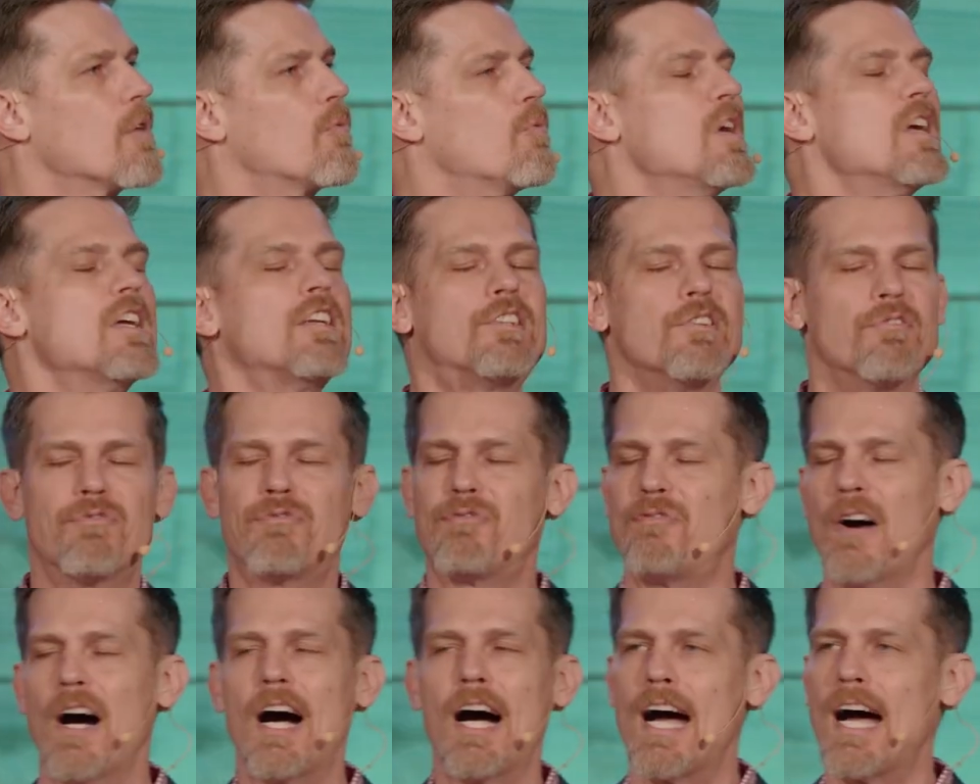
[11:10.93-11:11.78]
We
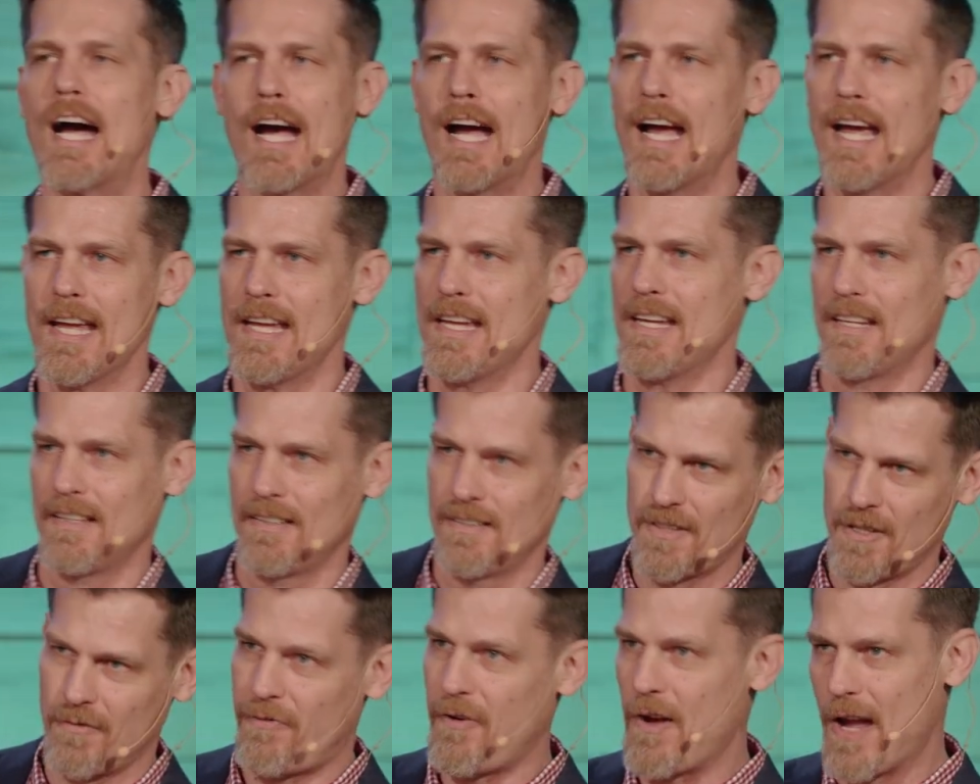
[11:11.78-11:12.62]
defy
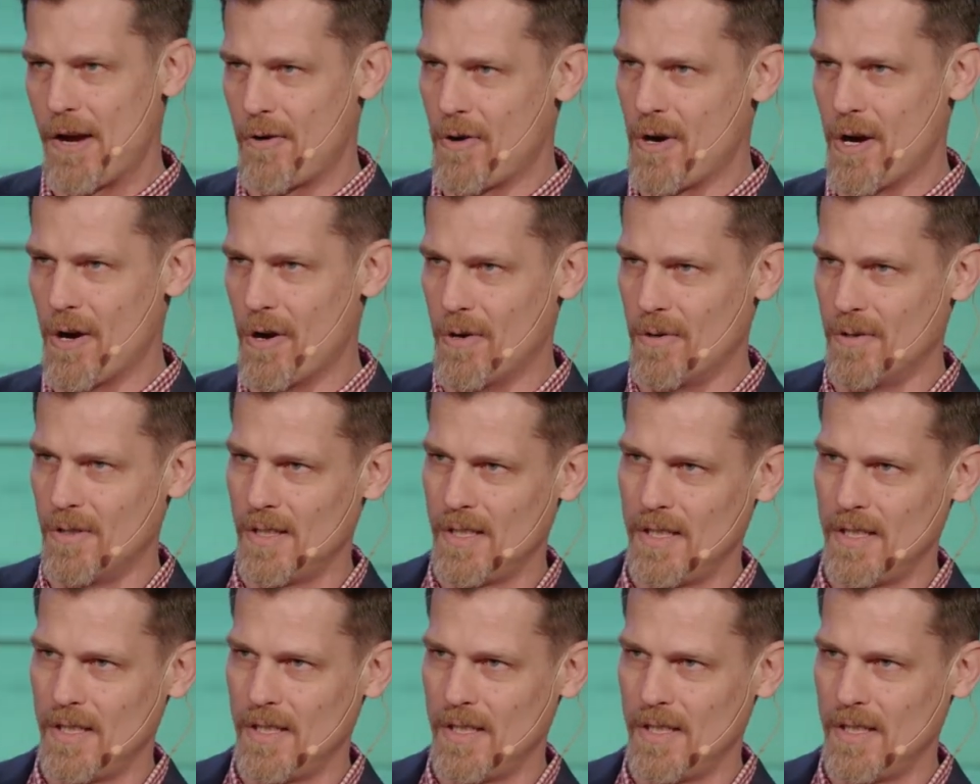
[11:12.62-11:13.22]
the Pharaoh.